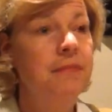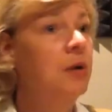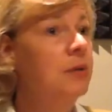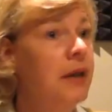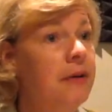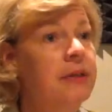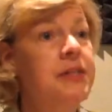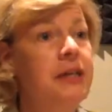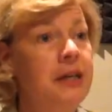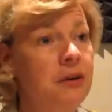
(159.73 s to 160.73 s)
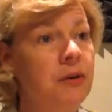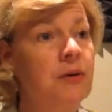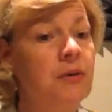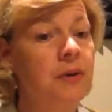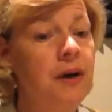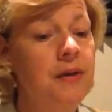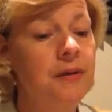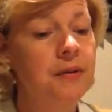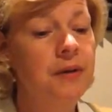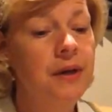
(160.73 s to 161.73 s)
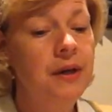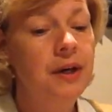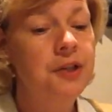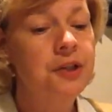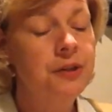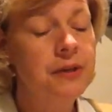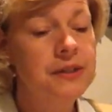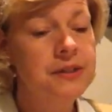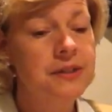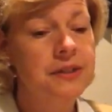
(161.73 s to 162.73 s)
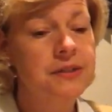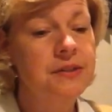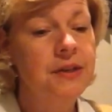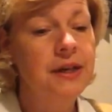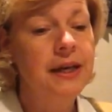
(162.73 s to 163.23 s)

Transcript: loan guarantee or other assurances.